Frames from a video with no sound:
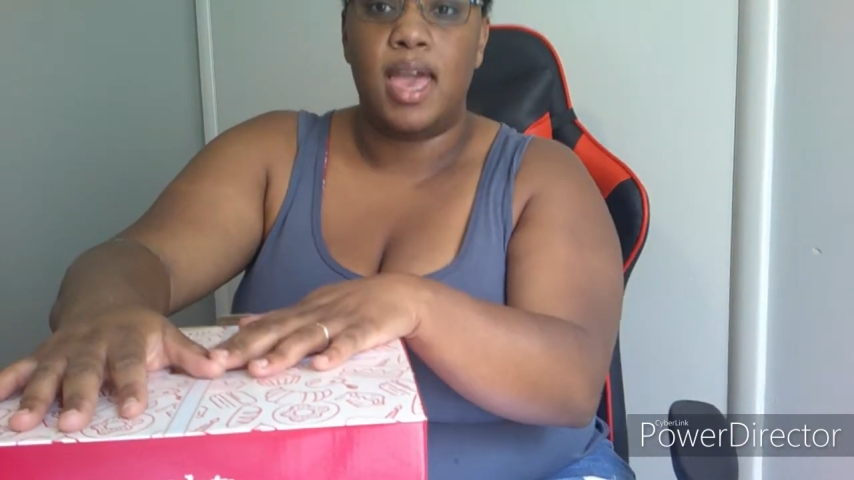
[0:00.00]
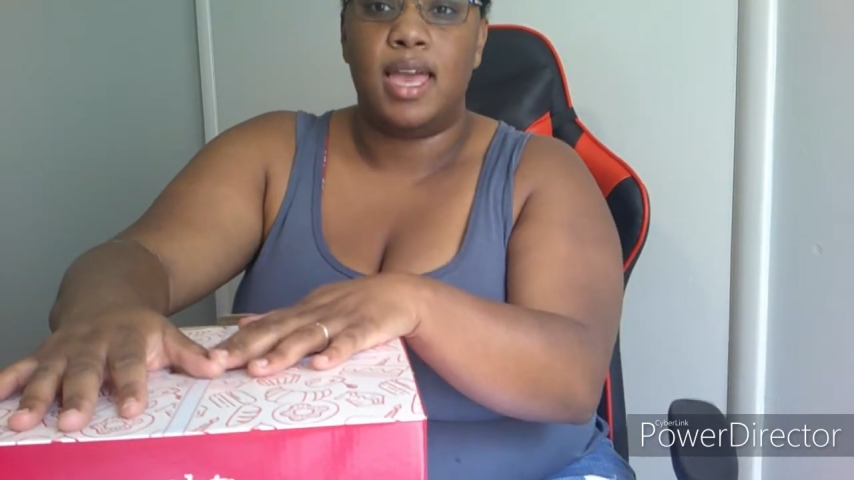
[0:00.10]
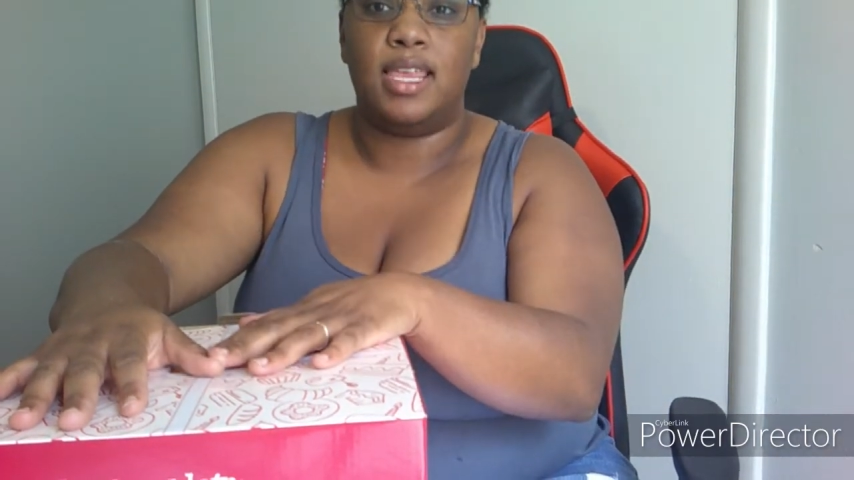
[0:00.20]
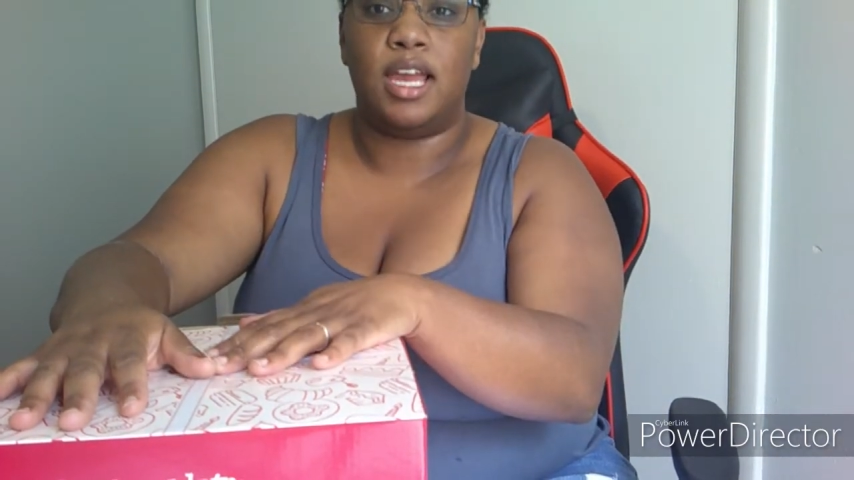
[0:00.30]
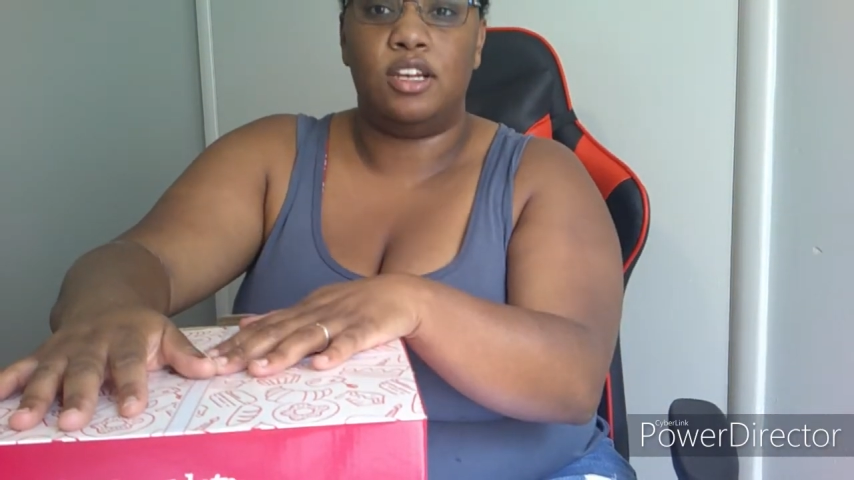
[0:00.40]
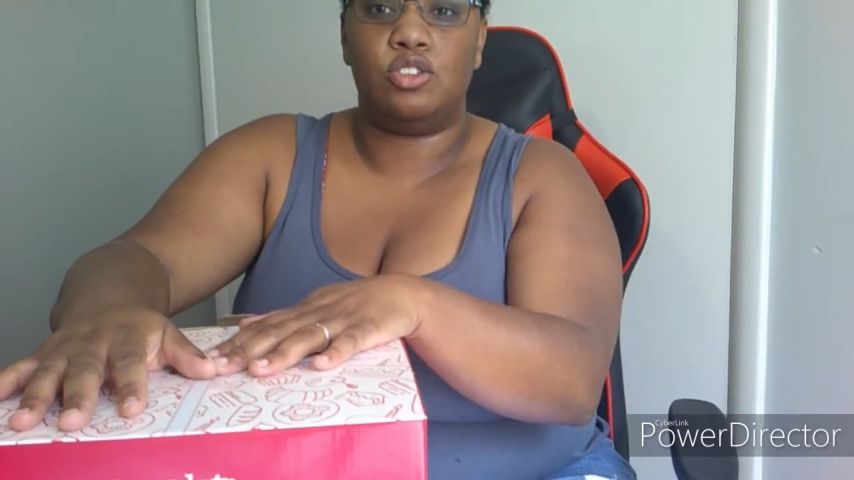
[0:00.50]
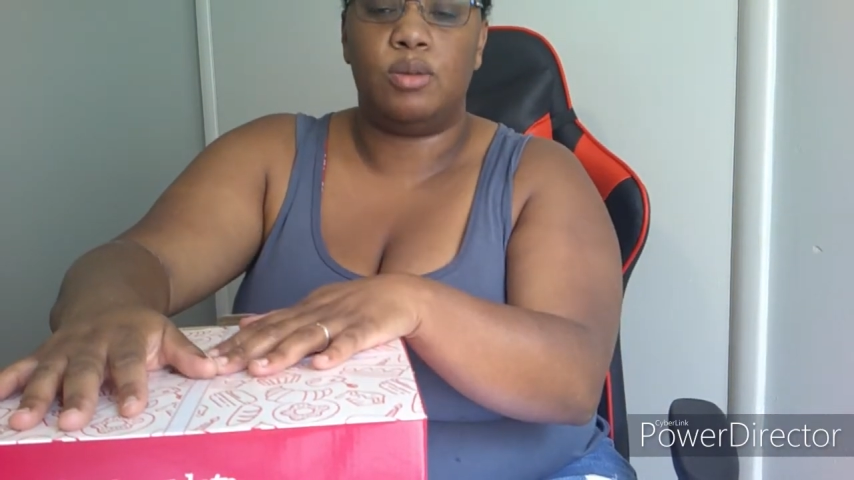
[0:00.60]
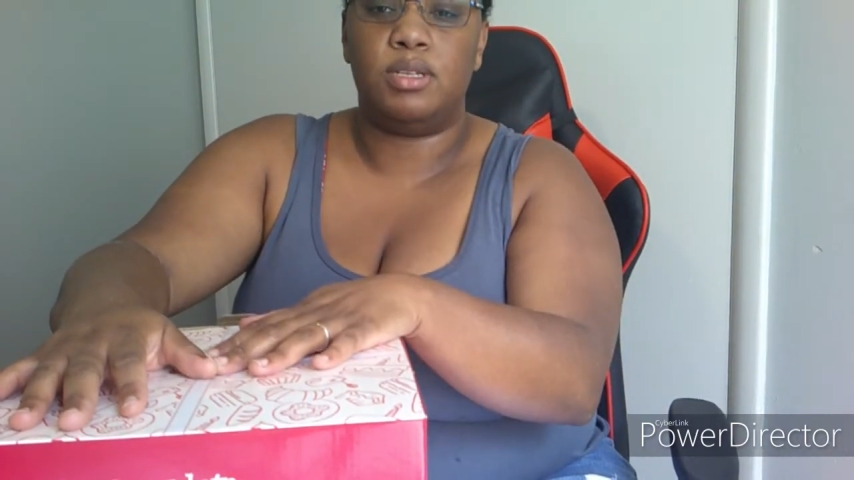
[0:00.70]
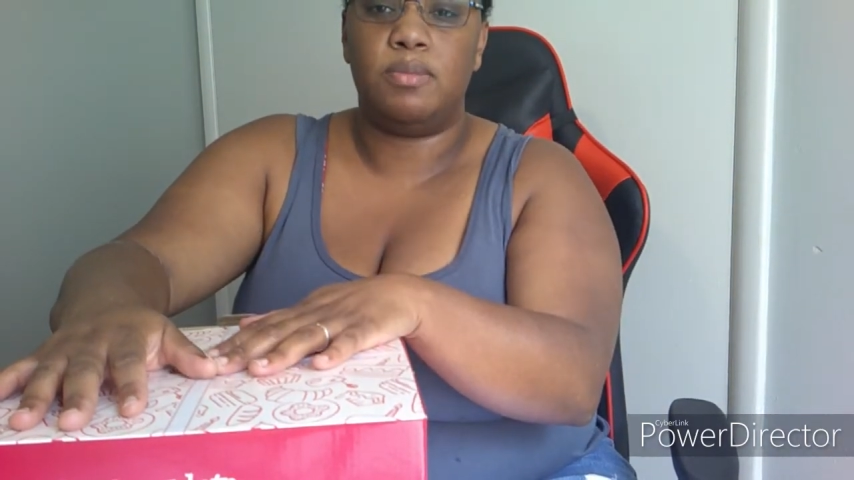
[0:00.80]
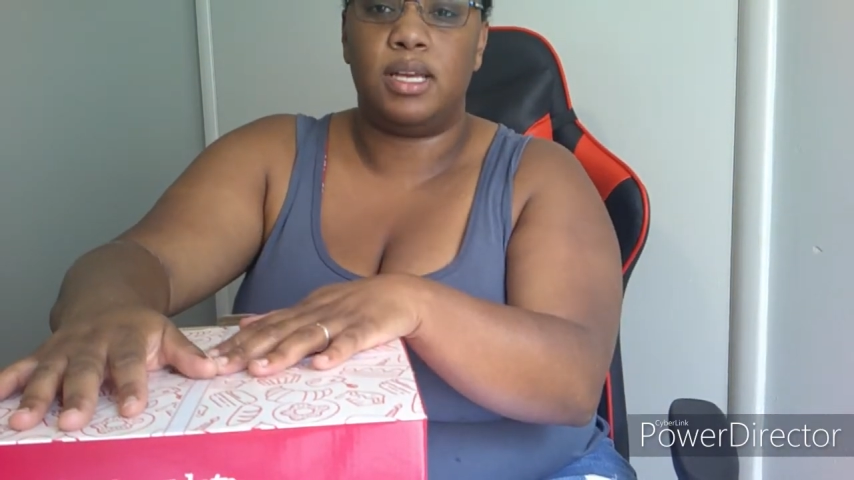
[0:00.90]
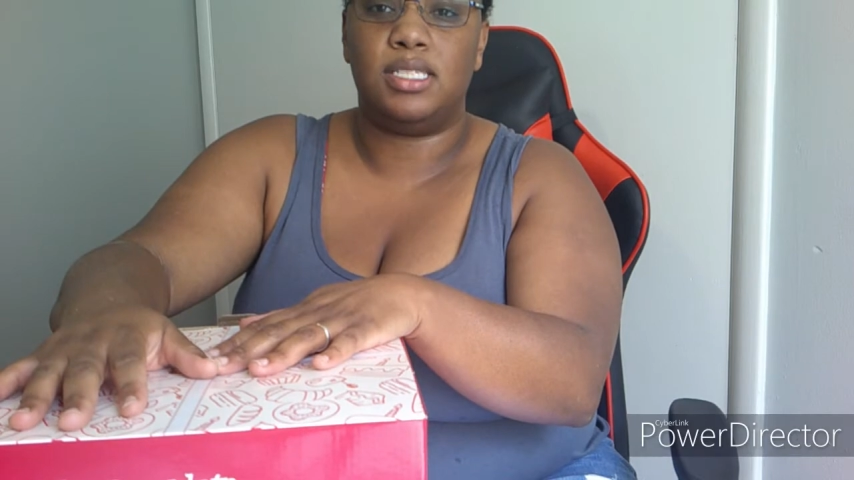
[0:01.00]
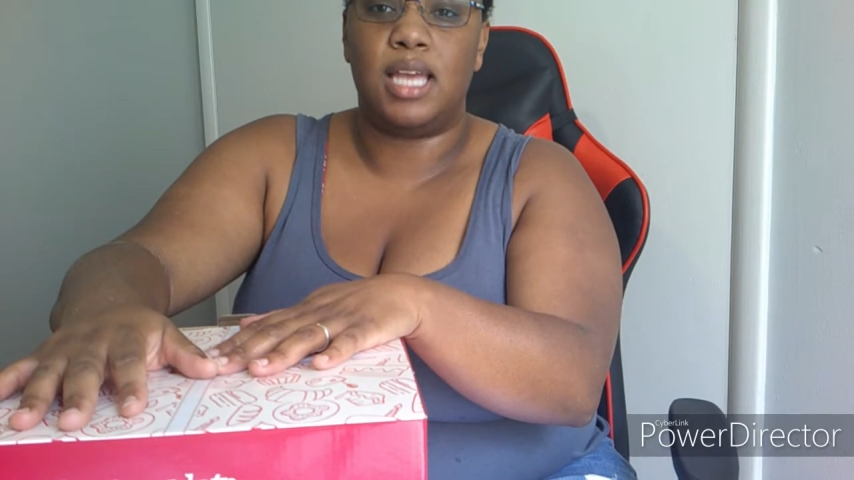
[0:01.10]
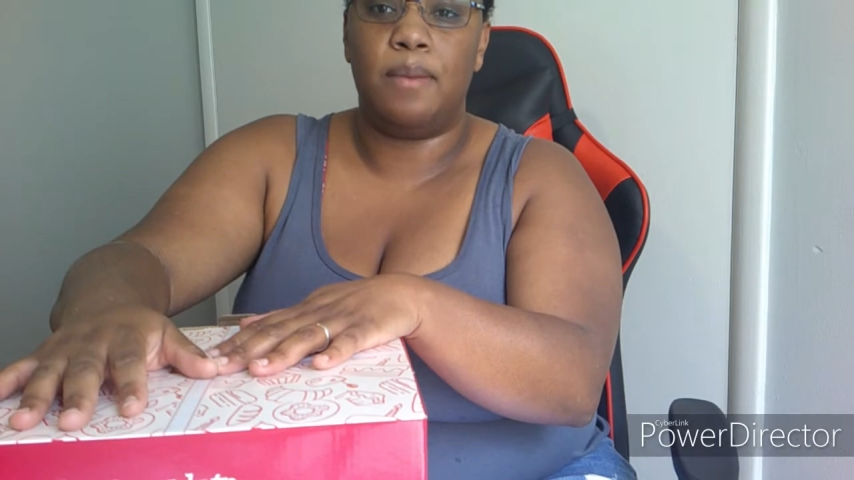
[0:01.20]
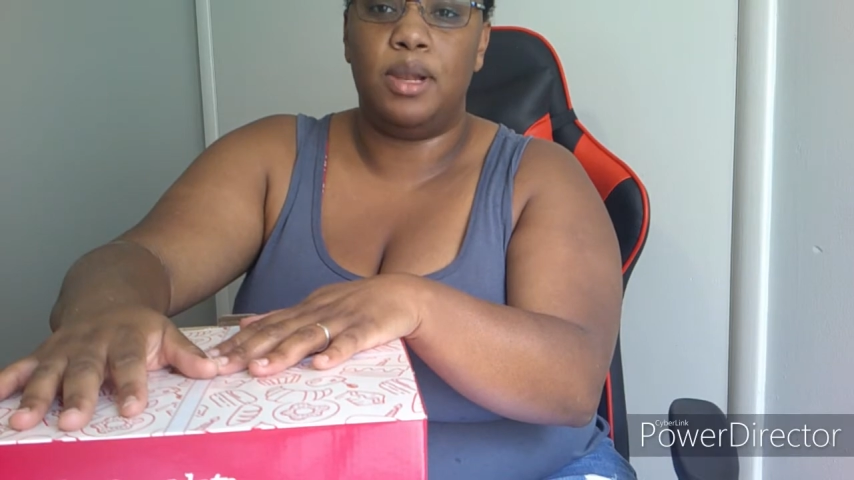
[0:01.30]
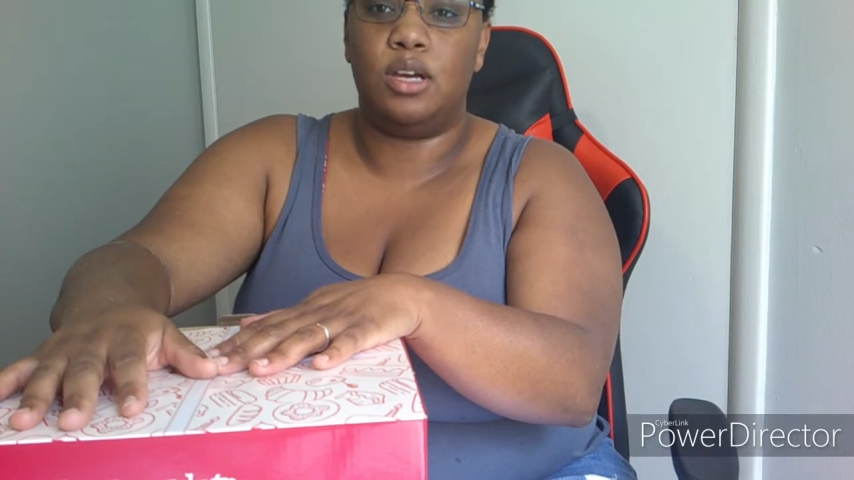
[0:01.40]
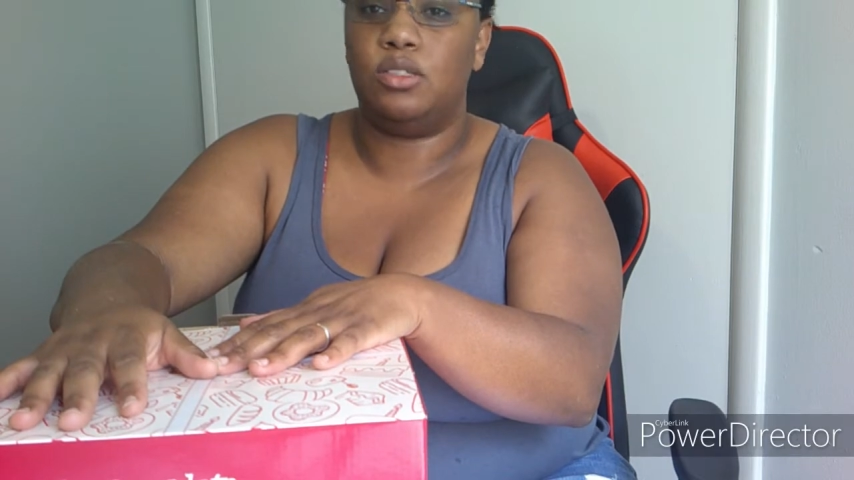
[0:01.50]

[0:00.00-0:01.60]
down in the description box down below.